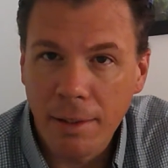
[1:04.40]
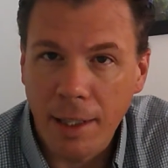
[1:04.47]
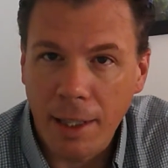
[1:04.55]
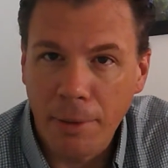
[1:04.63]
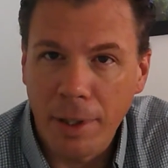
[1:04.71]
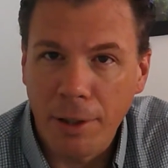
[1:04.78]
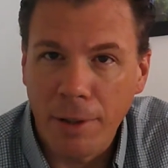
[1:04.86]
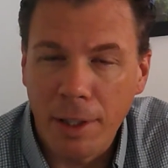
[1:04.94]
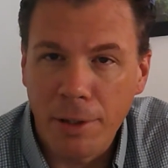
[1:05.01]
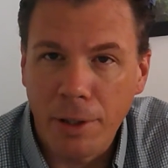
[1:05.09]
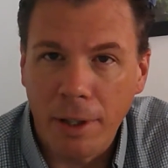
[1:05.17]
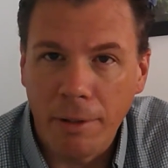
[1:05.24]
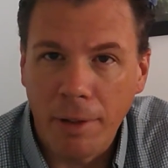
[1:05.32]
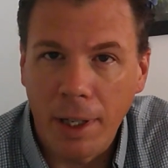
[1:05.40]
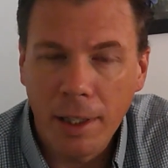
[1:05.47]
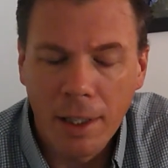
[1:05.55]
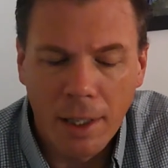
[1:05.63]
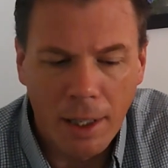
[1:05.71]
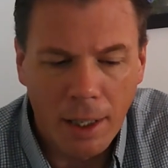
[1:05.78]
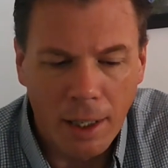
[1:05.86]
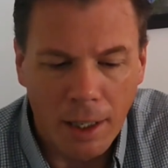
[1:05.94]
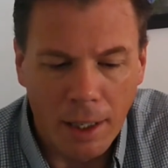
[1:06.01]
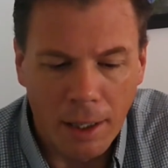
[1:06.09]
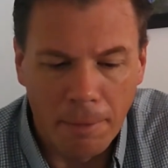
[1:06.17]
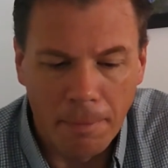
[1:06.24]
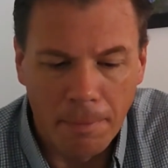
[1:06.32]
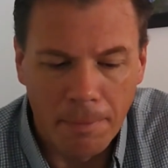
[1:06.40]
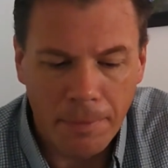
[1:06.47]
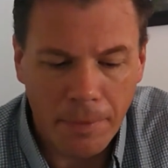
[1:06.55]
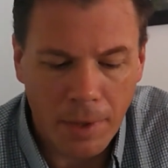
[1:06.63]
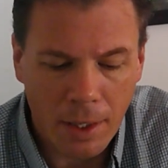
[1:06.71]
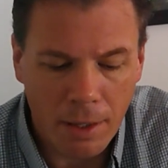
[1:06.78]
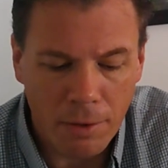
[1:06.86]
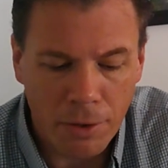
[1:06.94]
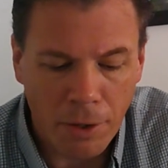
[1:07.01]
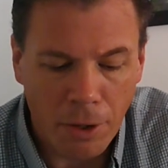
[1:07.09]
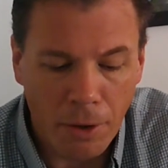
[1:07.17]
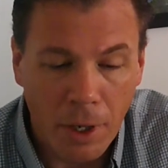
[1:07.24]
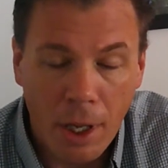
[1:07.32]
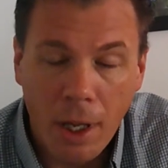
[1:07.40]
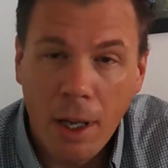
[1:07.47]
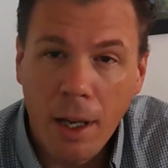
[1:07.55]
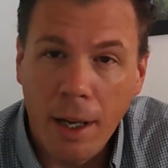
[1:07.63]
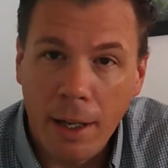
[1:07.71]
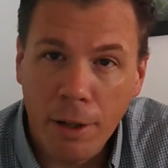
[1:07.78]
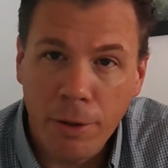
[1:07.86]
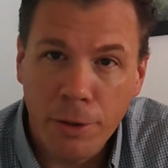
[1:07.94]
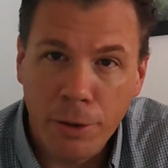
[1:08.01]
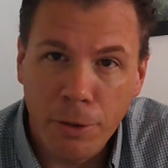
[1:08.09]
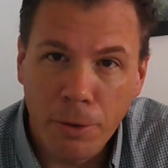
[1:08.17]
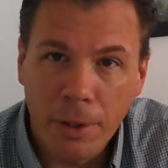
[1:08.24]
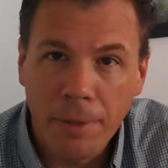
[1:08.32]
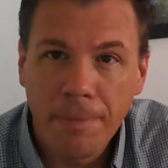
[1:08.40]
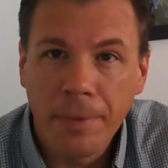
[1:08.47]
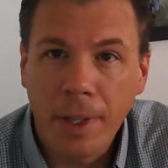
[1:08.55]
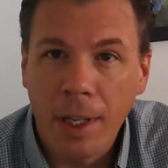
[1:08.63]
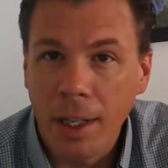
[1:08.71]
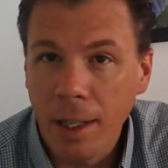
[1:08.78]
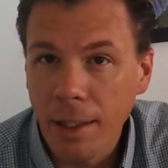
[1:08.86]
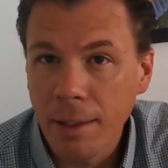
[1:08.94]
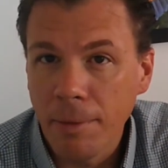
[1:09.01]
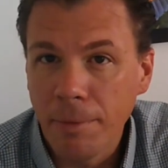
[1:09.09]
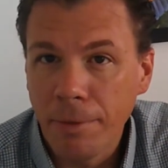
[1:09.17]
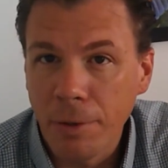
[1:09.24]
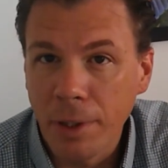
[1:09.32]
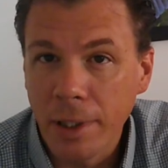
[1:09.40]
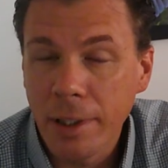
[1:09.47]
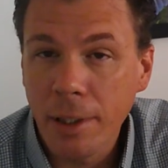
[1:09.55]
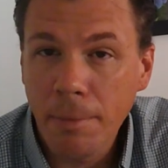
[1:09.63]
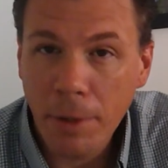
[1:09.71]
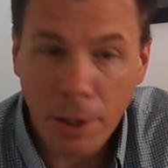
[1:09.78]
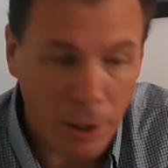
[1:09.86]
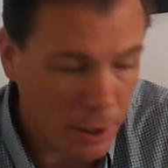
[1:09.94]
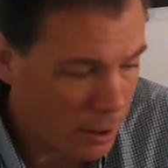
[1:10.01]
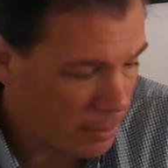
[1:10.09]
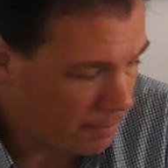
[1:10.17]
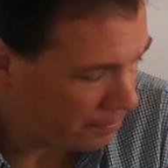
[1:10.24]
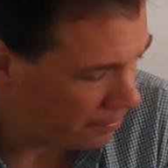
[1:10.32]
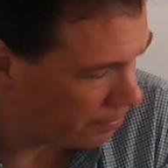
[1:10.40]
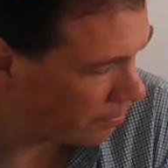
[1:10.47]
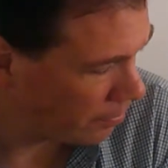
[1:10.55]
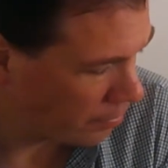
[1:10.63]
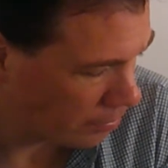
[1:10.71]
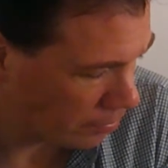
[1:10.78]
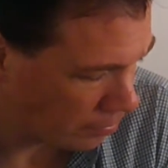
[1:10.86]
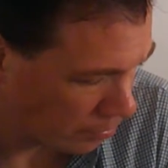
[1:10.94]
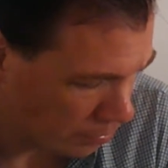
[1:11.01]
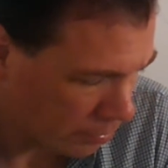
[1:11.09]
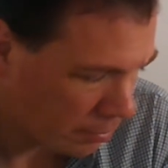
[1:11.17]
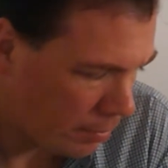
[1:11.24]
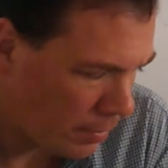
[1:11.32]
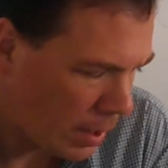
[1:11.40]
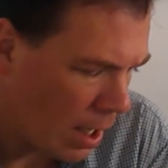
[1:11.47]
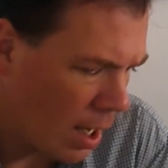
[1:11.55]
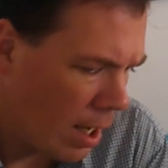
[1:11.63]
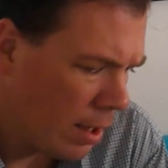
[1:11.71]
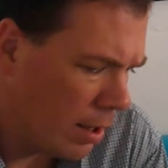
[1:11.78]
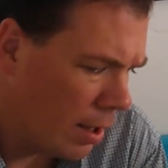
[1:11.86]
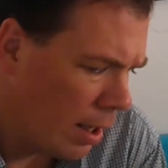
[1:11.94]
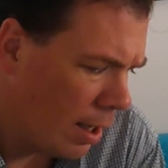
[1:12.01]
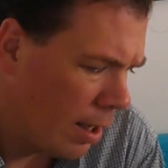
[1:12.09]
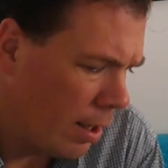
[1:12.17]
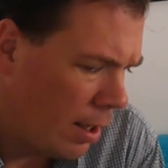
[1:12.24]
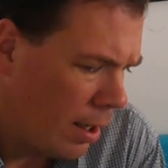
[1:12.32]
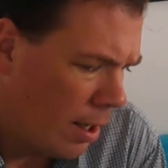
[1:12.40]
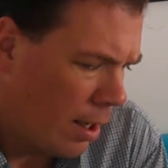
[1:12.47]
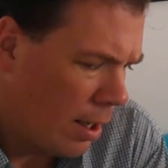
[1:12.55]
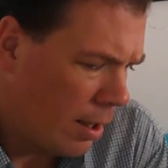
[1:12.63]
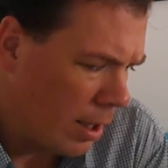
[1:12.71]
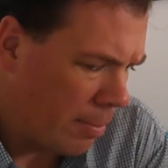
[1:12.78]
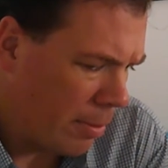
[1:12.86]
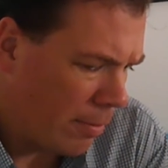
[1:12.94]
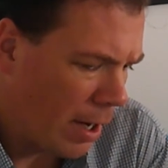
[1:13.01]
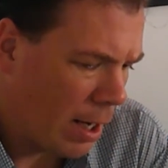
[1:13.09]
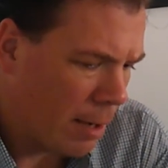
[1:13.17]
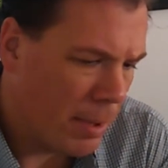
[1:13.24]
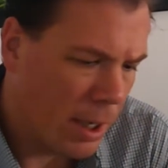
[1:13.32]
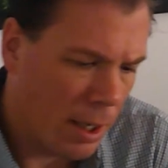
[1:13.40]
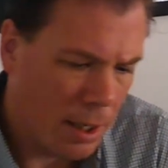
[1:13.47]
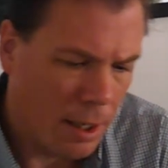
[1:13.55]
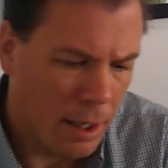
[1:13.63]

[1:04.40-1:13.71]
take it with a grain of salt, right? So, I go to the store, I ask them for a SIM card, and they provide me,